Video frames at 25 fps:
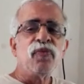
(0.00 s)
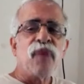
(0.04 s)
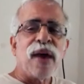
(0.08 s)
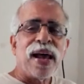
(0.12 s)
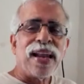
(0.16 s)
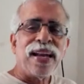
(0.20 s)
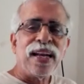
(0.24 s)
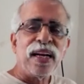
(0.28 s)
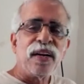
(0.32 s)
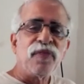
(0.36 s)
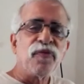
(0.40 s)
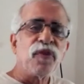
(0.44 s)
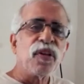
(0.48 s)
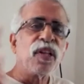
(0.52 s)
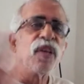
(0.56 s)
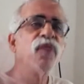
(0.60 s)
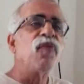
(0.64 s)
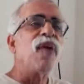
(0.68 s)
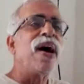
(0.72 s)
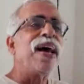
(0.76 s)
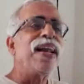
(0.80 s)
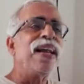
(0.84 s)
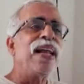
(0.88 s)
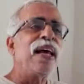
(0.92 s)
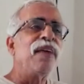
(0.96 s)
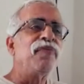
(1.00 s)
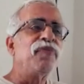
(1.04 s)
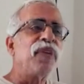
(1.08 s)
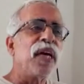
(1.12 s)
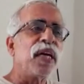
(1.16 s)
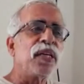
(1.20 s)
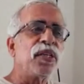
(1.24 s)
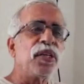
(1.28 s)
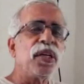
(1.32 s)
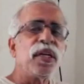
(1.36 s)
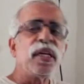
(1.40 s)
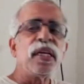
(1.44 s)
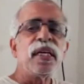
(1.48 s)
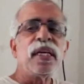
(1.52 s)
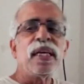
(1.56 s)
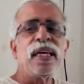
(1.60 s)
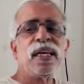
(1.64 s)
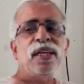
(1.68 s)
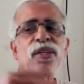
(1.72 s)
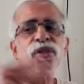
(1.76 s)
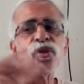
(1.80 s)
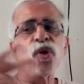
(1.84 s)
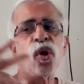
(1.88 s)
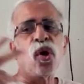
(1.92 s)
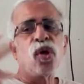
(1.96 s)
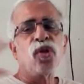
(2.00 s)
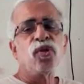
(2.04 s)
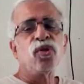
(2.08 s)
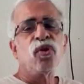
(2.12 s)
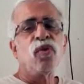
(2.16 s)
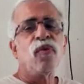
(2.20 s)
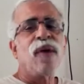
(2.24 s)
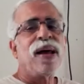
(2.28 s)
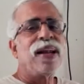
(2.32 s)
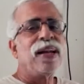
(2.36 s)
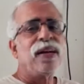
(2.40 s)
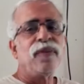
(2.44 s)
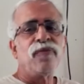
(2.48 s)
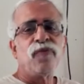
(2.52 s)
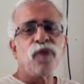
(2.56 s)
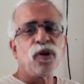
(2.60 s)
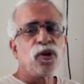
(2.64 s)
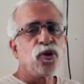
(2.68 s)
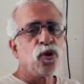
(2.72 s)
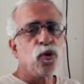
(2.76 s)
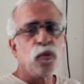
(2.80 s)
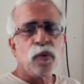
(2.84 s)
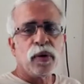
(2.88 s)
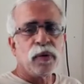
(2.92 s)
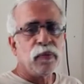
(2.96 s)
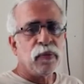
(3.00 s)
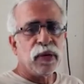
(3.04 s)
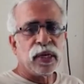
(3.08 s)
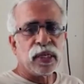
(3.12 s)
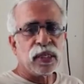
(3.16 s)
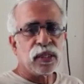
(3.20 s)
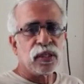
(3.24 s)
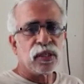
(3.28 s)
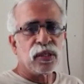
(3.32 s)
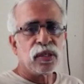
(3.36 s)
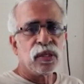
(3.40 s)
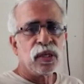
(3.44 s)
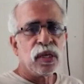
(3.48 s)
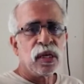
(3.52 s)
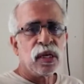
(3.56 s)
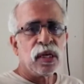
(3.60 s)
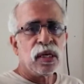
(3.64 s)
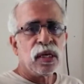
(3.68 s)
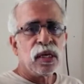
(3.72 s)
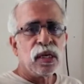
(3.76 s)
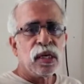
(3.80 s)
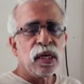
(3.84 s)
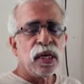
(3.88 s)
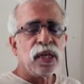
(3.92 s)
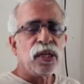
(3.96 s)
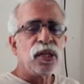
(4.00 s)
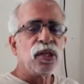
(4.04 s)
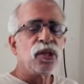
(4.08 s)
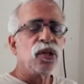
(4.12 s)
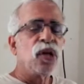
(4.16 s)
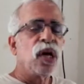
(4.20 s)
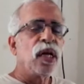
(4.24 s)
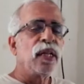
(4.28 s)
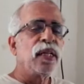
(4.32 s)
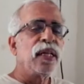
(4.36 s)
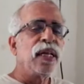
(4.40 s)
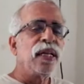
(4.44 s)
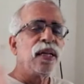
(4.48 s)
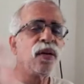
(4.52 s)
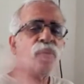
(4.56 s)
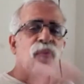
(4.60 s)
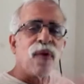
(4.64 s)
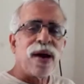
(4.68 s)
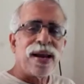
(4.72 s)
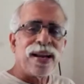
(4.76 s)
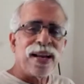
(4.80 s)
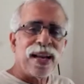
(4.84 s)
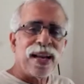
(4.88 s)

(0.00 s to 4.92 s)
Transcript: is valid for the wildlife sanctuary, it is also valid for human beings. It is not that the